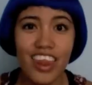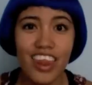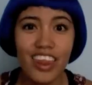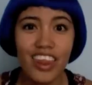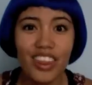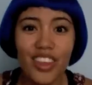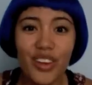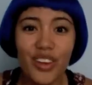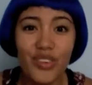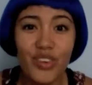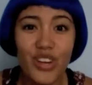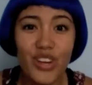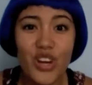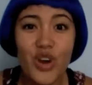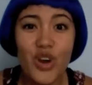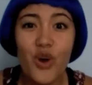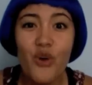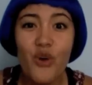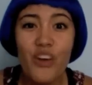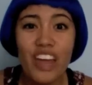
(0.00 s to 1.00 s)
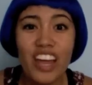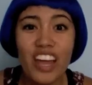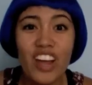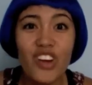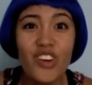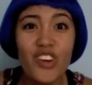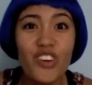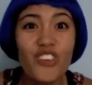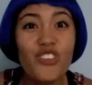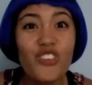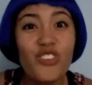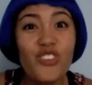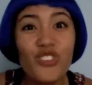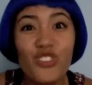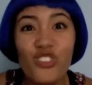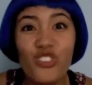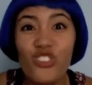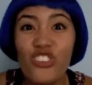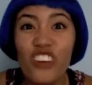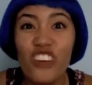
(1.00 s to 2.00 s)
They were going
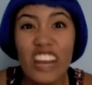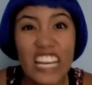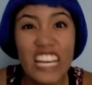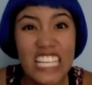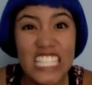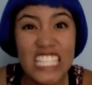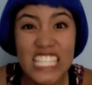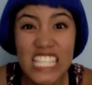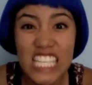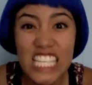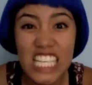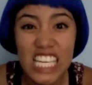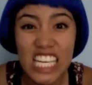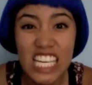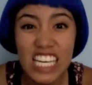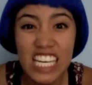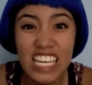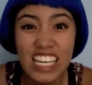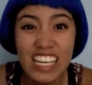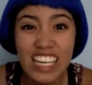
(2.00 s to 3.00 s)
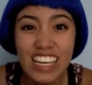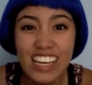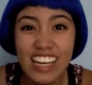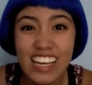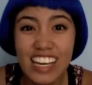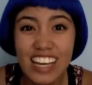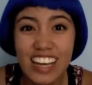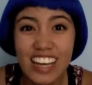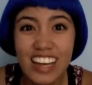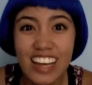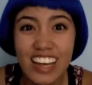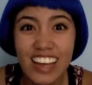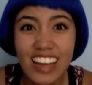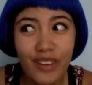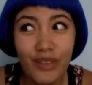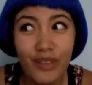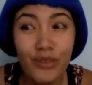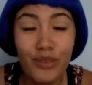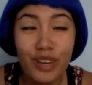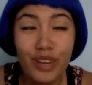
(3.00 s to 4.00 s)
crazy.
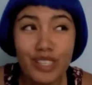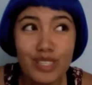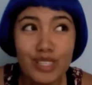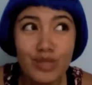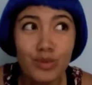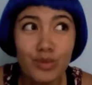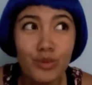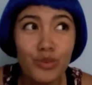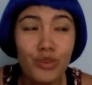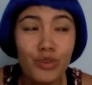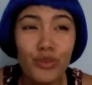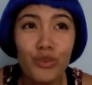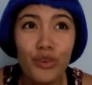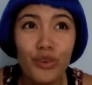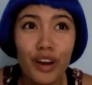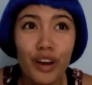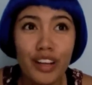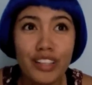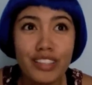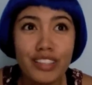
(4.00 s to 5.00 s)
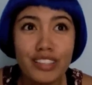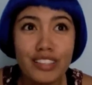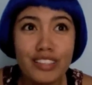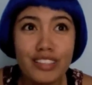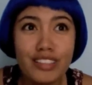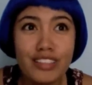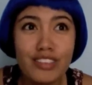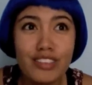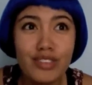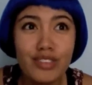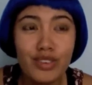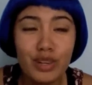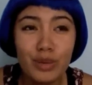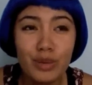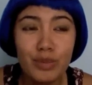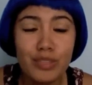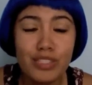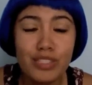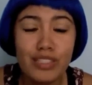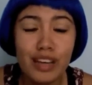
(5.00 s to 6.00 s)
Once one
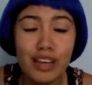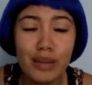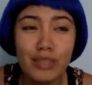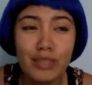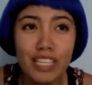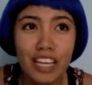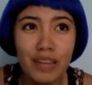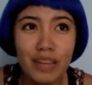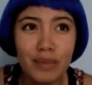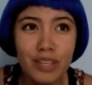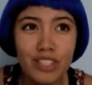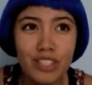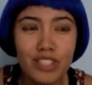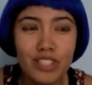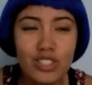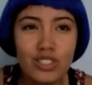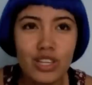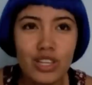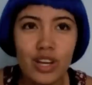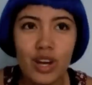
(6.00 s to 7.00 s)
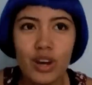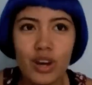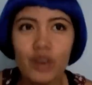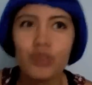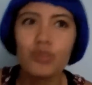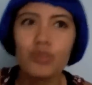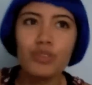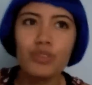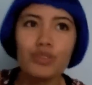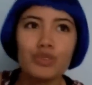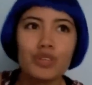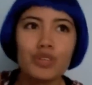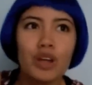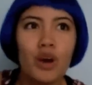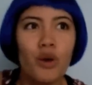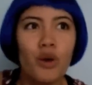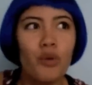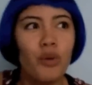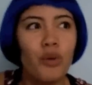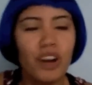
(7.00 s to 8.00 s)
group stopped taking pictures, we would
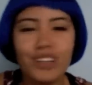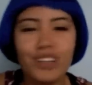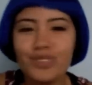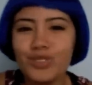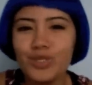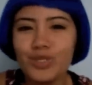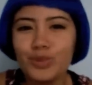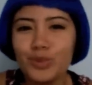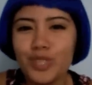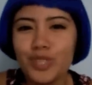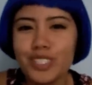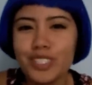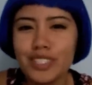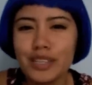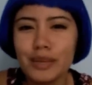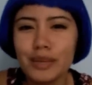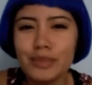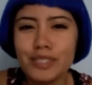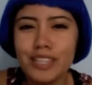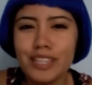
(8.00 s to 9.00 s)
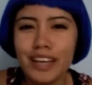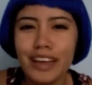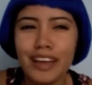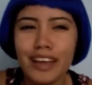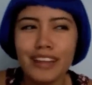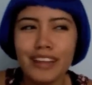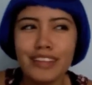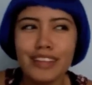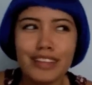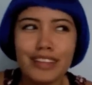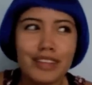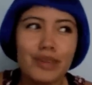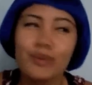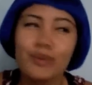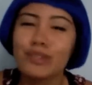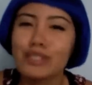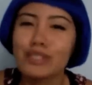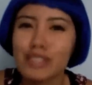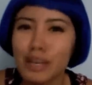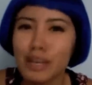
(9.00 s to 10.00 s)
walk a few more steps and then they
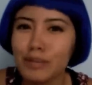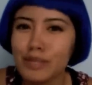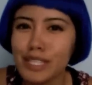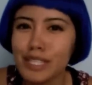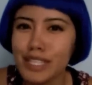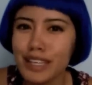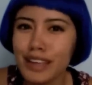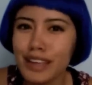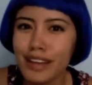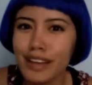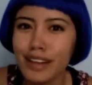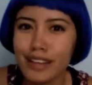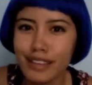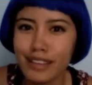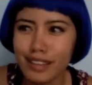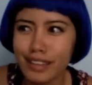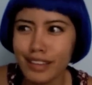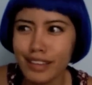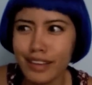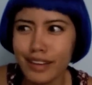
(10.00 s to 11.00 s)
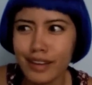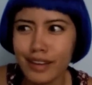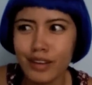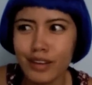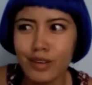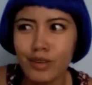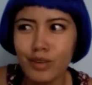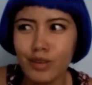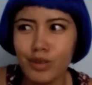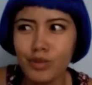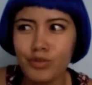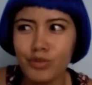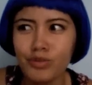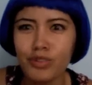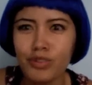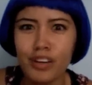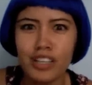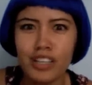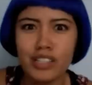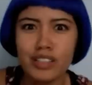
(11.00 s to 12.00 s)
would stop us again and then like the whole
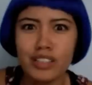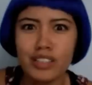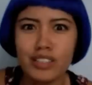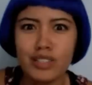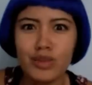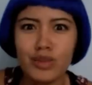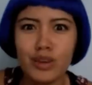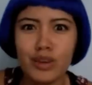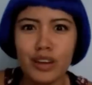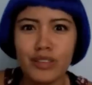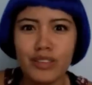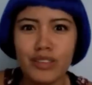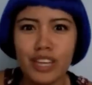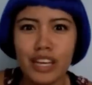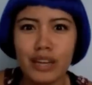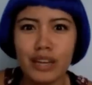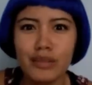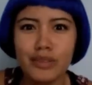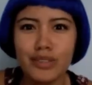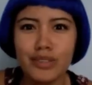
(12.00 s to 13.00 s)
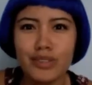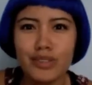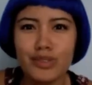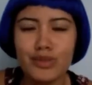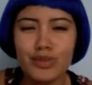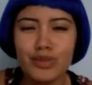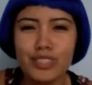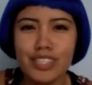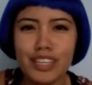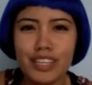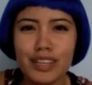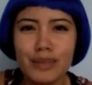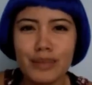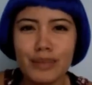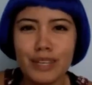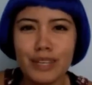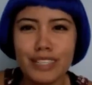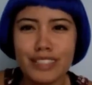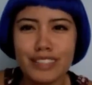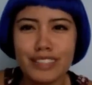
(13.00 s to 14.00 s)
firing squad of cameras would take a
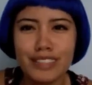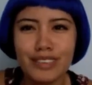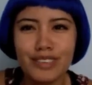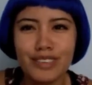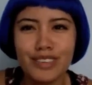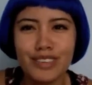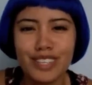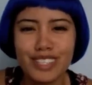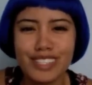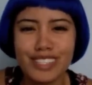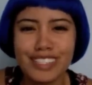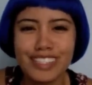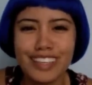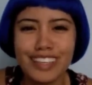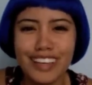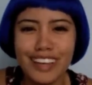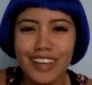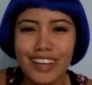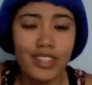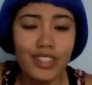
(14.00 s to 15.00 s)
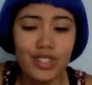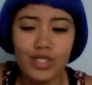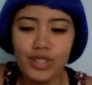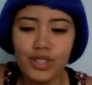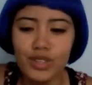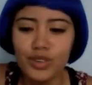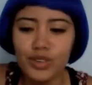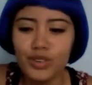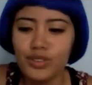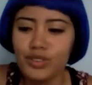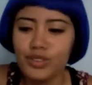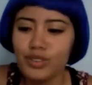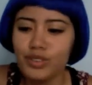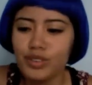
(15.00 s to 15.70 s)
picture of us. So